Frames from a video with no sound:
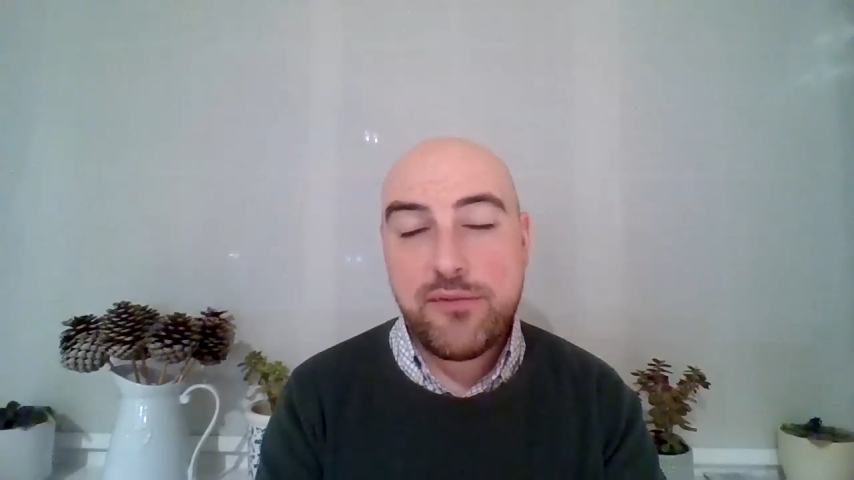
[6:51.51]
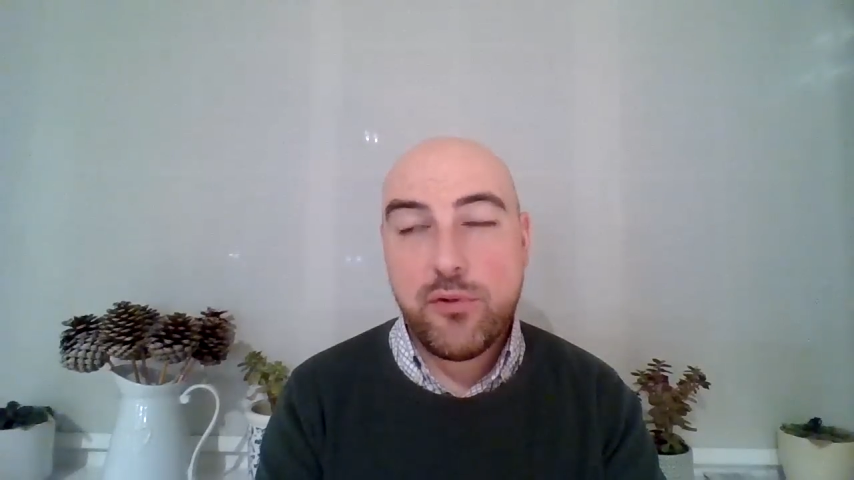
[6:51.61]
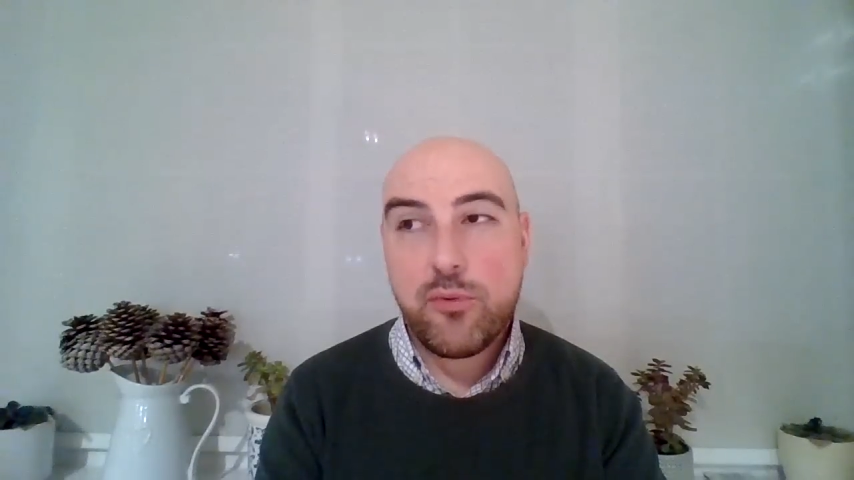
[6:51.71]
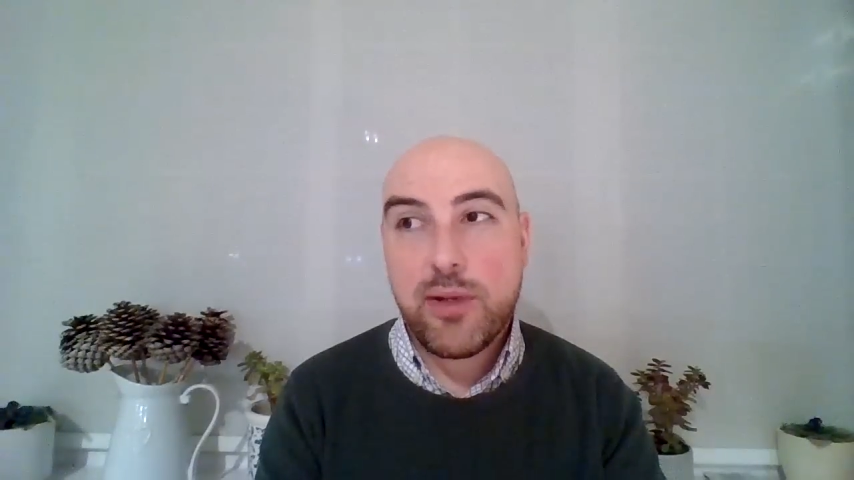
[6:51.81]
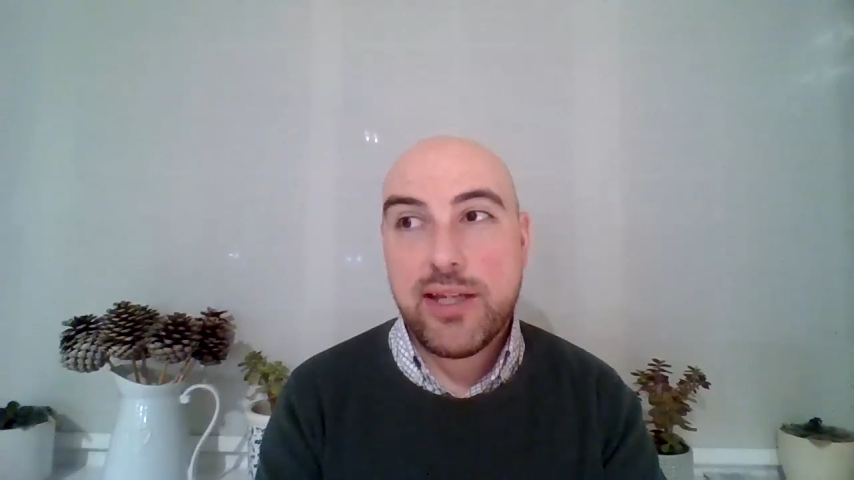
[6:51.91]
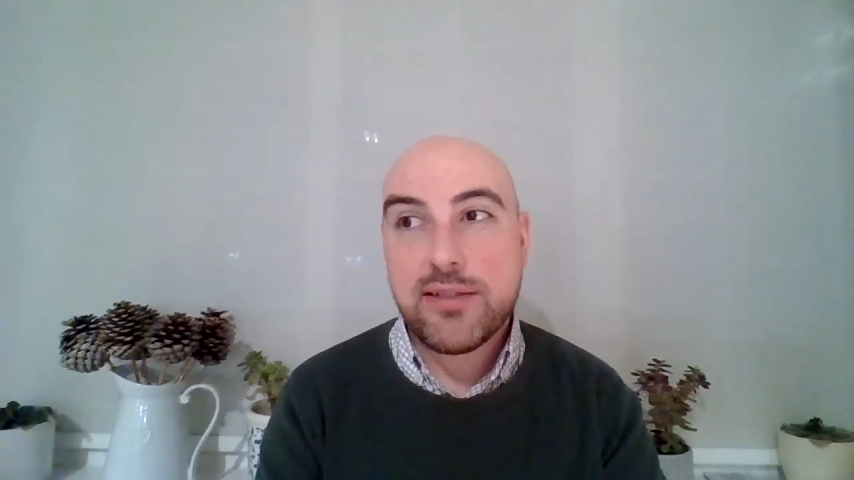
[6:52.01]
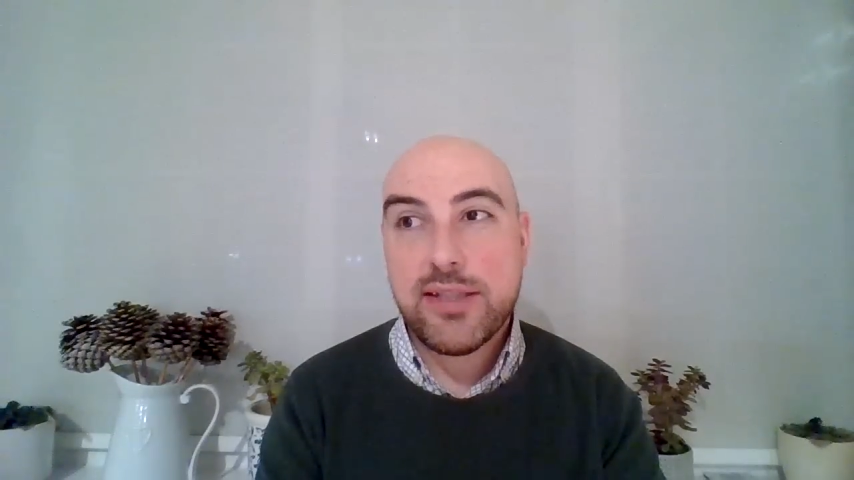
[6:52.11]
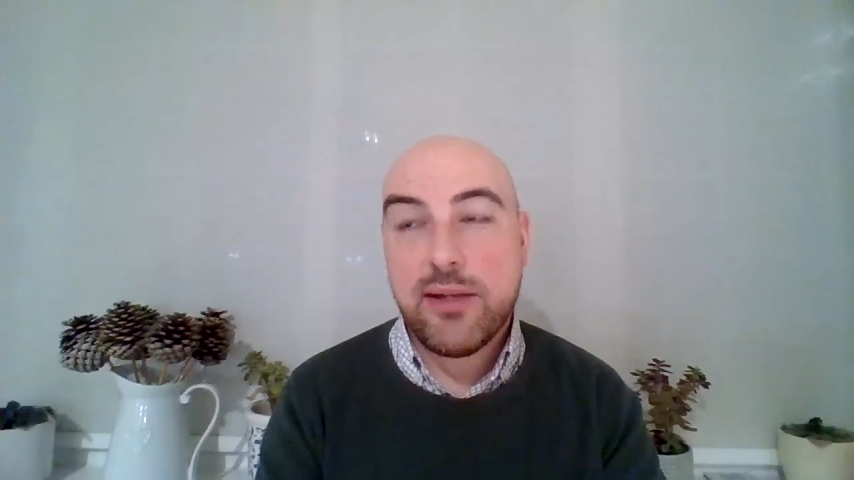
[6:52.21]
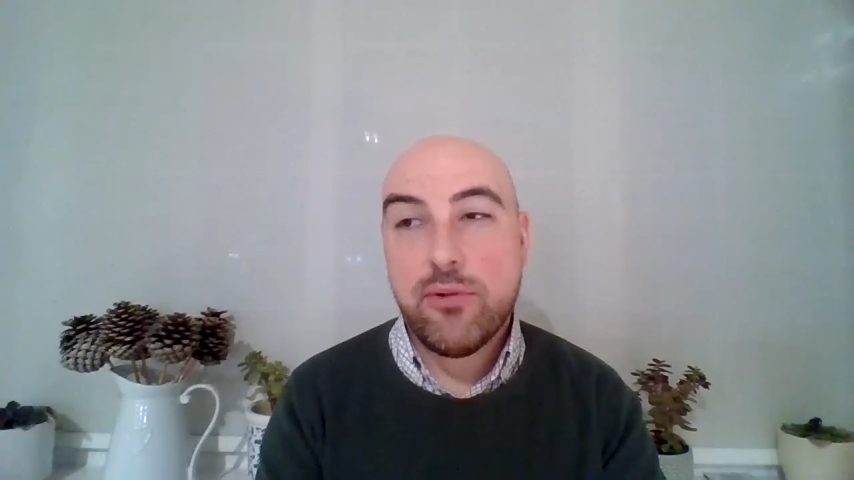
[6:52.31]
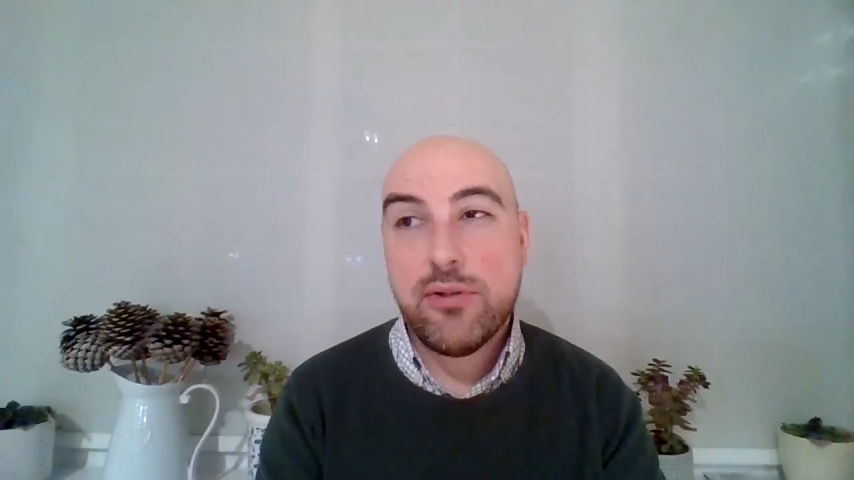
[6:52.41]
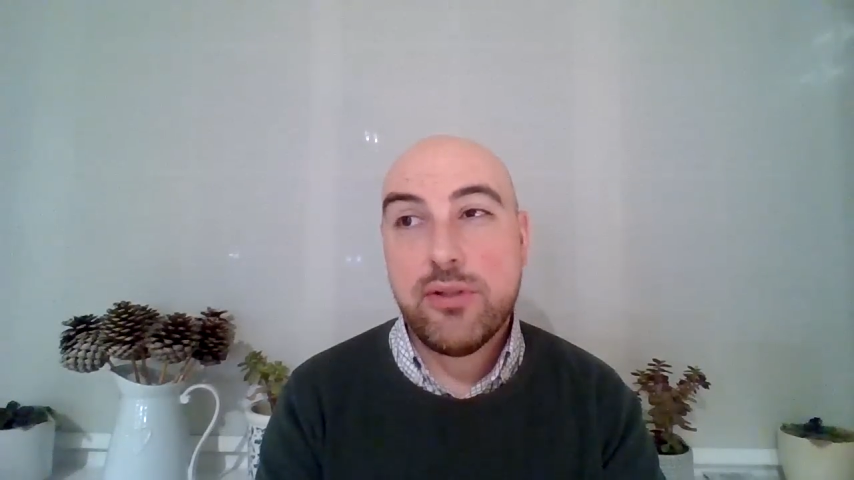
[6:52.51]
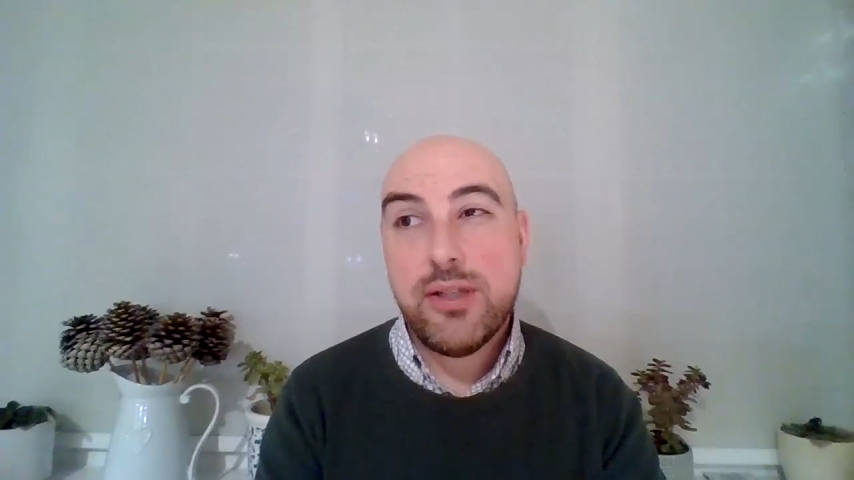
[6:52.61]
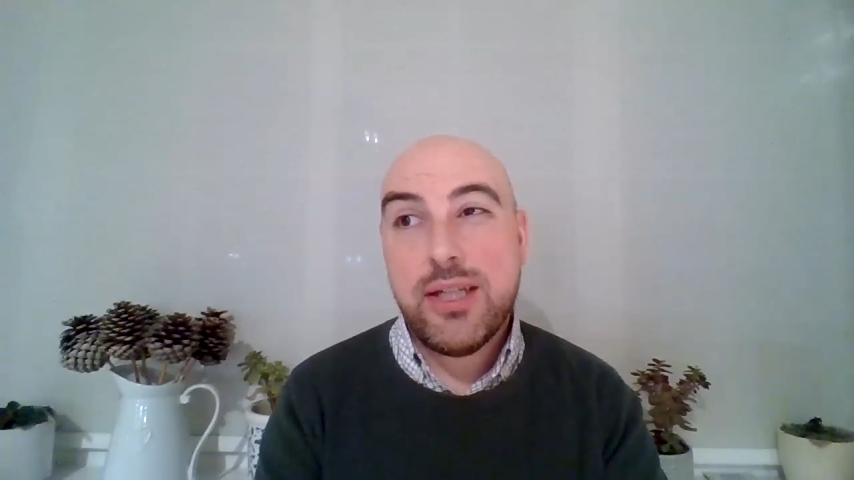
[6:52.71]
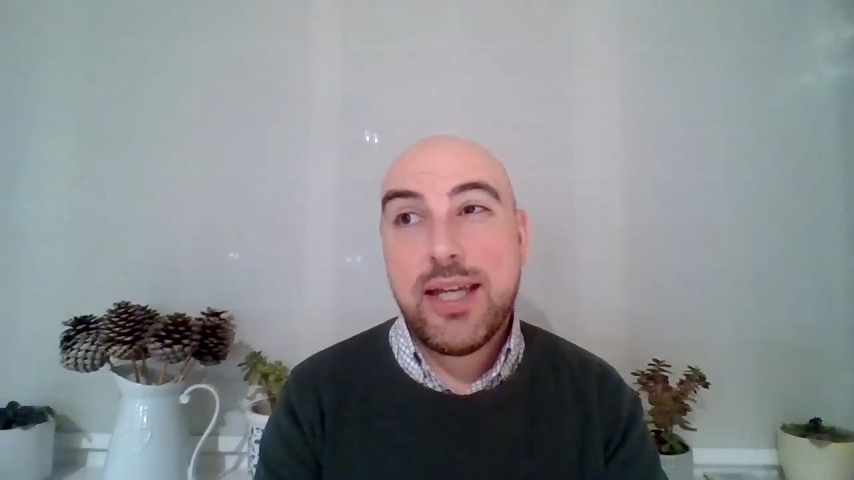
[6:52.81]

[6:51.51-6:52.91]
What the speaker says: 4th place on that one.